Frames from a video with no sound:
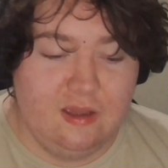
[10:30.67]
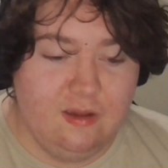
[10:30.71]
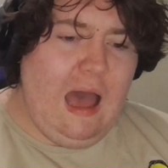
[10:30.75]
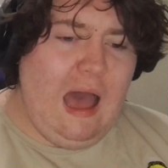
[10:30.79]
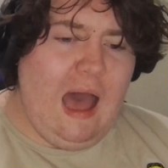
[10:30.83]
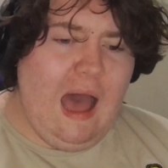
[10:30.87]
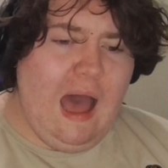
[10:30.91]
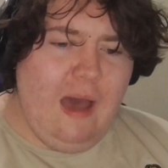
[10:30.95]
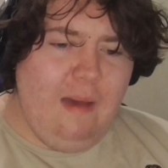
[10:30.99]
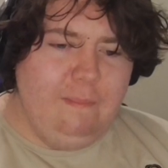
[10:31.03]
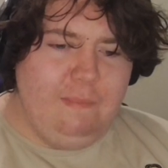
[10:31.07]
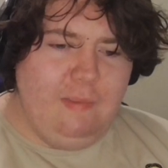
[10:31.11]
Um,
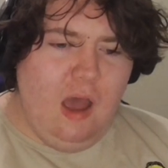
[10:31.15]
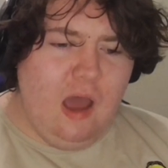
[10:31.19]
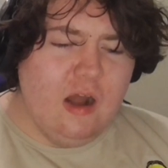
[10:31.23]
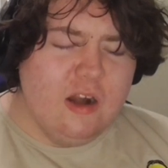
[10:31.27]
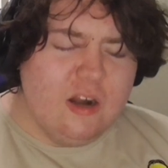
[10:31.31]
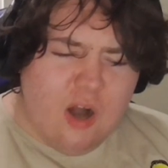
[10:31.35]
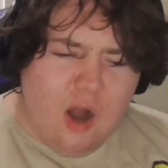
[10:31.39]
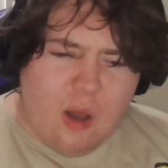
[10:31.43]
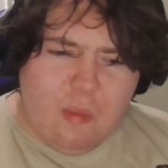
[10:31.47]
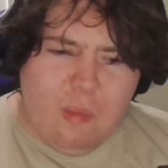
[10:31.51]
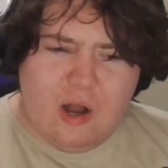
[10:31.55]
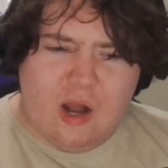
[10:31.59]
I
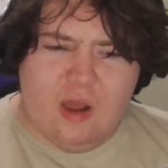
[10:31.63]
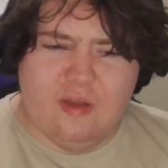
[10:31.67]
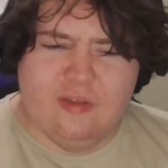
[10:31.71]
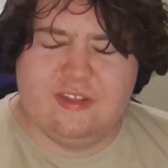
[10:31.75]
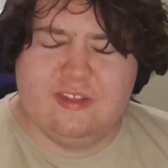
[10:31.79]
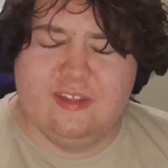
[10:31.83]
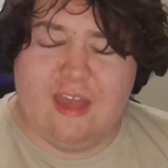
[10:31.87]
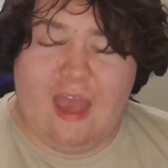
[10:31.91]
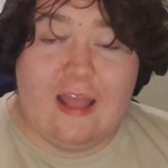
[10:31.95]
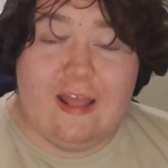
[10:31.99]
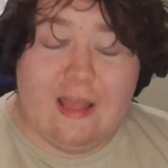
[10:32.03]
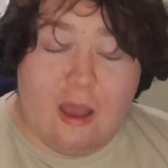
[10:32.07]
don't know what
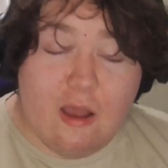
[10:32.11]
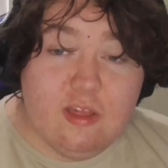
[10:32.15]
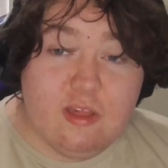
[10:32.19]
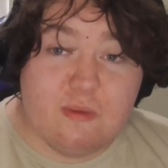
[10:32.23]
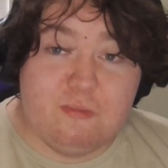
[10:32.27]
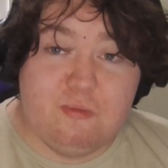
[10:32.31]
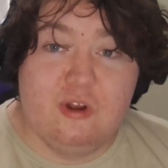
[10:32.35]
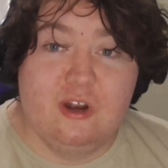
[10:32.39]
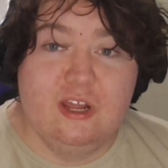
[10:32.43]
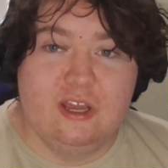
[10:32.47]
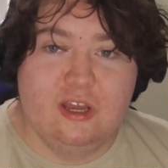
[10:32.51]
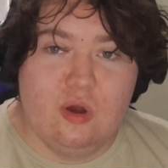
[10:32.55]
else to say. That
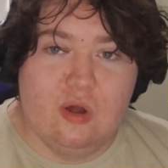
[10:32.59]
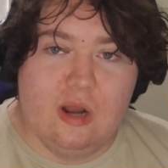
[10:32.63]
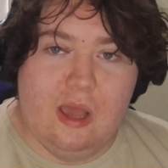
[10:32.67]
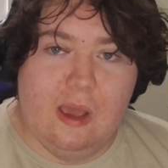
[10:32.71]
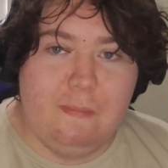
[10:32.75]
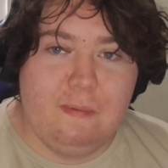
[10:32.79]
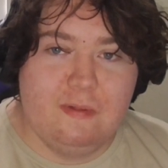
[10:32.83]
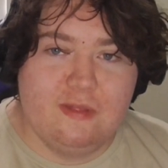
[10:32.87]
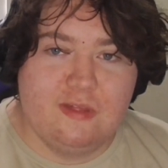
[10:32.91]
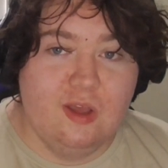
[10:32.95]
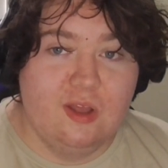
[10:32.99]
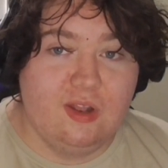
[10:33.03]
was a pretty good
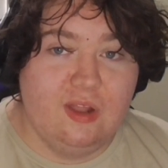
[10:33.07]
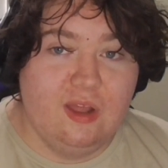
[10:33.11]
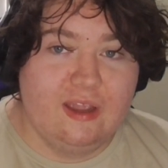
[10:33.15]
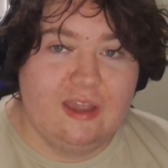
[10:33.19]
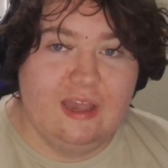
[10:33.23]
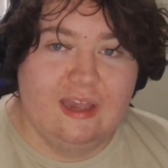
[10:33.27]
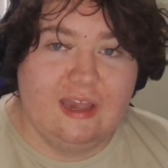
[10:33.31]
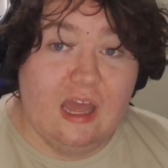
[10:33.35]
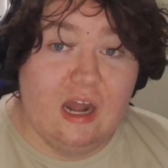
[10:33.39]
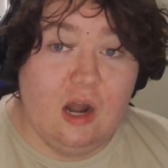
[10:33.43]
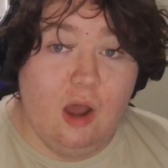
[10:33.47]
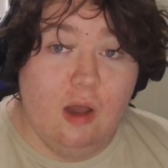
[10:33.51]
episode. Like,
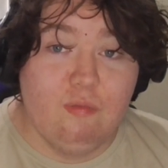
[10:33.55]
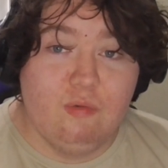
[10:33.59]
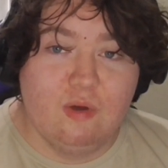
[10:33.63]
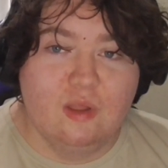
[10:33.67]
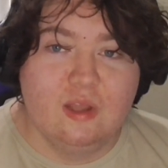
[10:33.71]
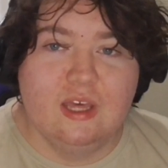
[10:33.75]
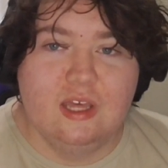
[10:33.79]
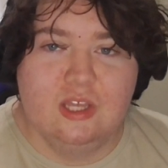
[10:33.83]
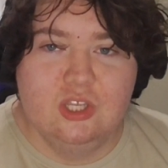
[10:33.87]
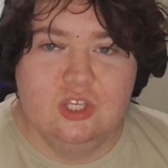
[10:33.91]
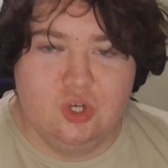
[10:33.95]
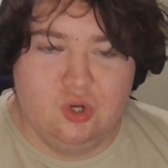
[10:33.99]
again, I
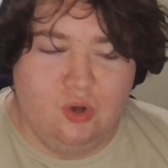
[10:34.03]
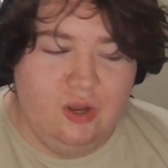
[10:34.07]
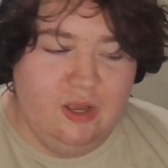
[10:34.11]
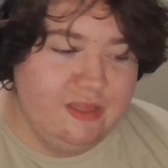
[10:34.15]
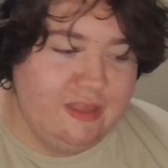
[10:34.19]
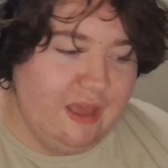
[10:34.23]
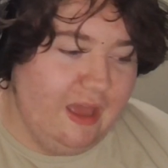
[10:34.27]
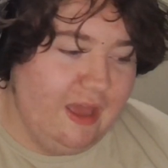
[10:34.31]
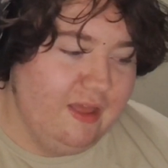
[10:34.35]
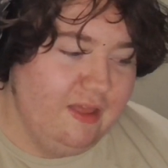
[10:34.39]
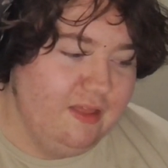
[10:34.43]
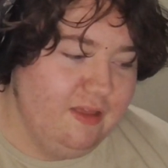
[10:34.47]
really
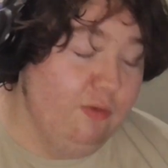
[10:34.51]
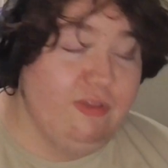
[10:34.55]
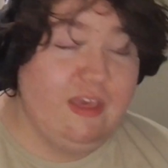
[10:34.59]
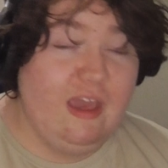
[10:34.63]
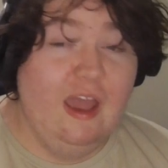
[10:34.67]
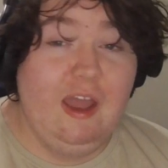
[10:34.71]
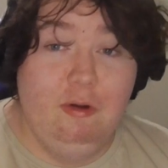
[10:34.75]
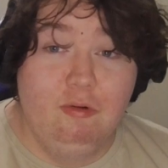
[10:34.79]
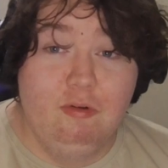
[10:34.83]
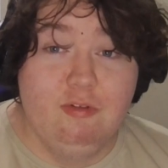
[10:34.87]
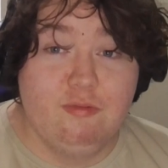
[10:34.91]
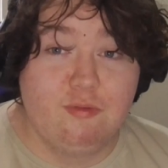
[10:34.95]
enjoyed that. It was
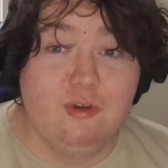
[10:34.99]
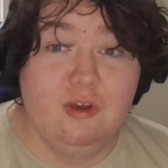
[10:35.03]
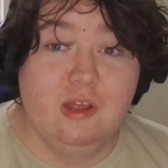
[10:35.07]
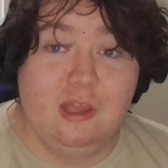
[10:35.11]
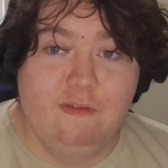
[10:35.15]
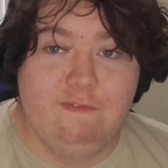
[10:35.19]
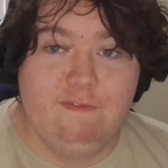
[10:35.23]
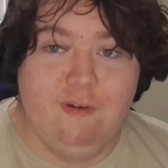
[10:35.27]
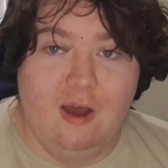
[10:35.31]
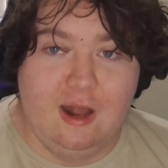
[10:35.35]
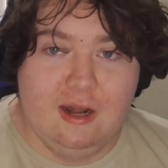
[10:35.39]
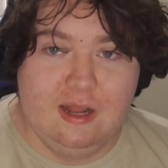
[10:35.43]
it was
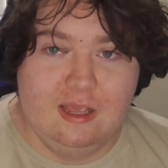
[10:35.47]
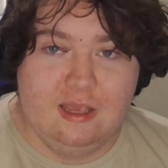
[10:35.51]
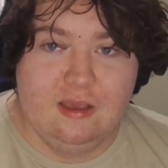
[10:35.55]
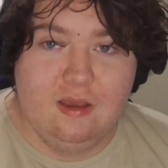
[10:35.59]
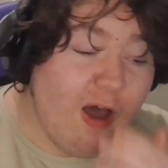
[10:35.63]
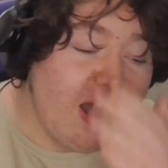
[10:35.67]
really funny.